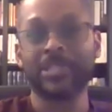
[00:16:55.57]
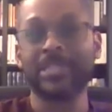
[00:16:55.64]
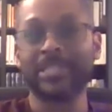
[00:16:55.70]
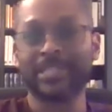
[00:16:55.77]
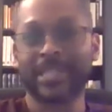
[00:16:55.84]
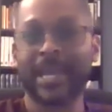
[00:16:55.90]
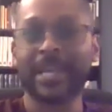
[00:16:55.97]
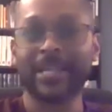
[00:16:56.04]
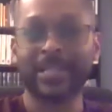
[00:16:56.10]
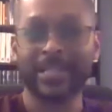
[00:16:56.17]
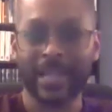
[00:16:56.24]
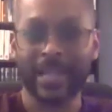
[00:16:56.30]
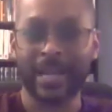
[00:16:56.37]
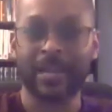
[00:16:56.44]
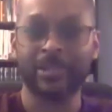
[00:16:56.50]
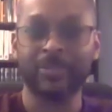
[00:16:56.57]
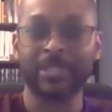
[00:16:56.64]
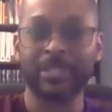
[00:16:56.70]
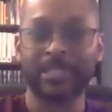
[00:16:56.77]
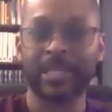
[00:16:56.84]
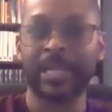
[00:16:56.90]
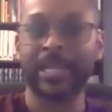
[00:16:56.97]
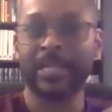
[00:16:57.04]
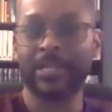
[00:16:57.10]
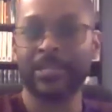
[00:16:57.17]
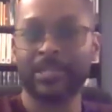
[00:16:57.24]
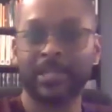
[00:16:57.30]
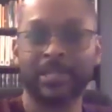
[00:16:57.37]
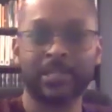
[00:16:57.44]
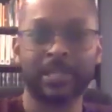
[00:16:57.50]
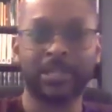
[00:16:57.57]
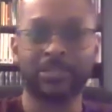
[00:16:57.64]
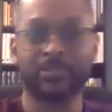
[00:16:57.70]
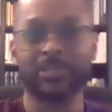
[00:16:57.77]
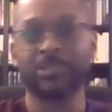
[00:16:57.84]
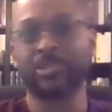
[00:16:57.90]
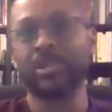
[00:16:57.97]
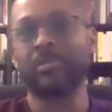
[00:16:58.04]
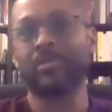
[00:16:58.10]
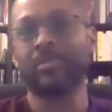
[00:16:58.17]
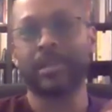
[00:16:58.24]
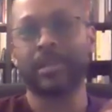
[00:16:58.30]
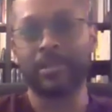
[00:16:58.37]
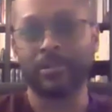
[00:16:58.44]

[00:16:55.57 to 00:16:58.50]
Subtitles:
exactly how you would say it in Dutch or in German, right? In